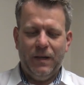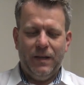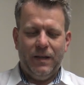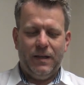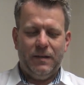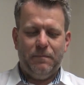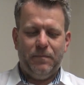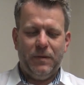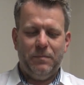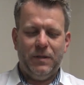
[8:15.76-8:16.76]

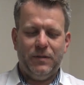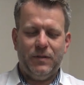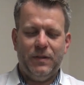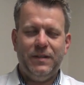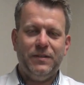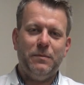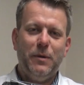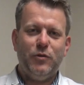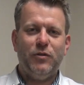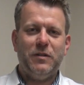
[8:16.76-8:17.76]
But this is a
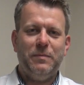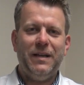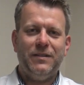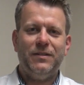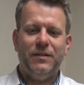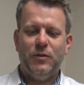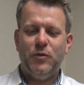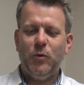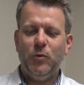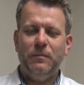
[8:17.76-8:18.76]
motorized pet
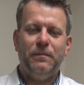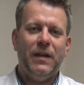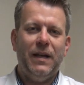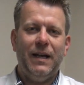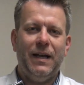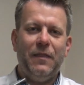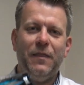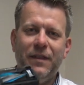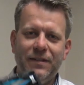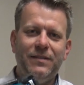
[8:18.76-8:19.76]
tool, and
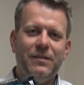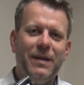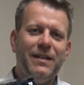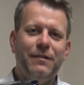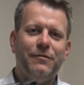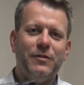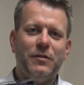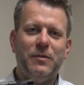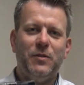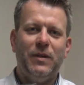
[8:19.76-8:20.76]
this is the main difference
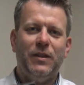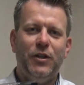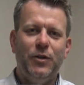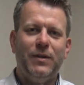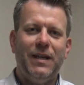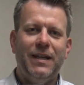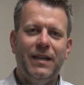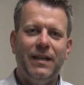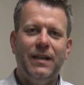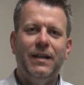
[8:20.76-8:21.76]
between the
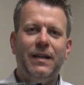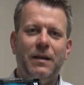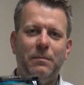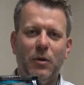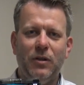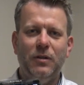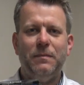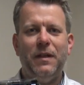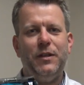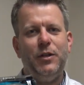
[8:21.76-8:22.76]
UK model
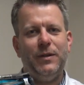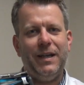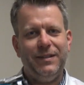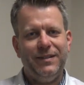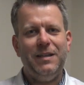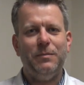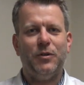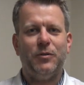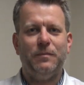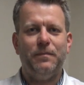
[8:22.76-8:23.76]
and the UKT
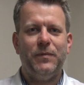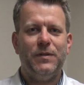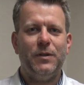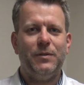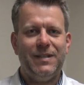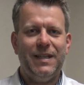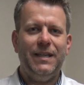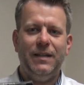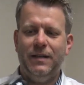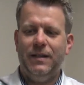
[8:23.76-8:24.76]
model. So
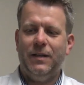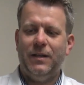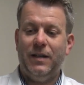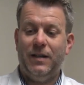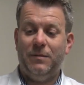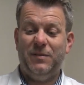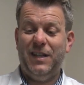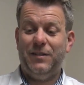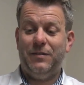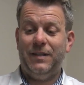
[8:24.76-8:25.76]
T
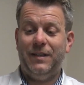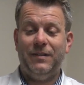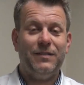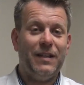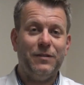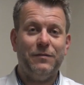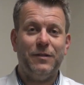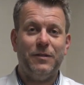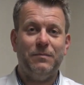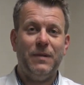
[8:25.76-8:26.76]
essentially stands
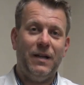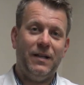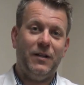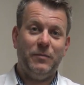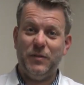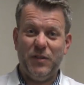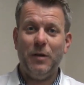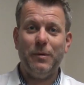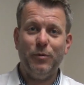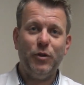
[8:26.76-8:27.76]
for I suppose
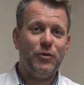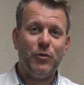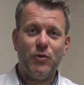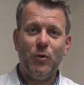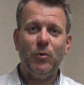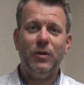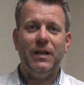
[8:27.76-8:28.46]
turbo brush or tool,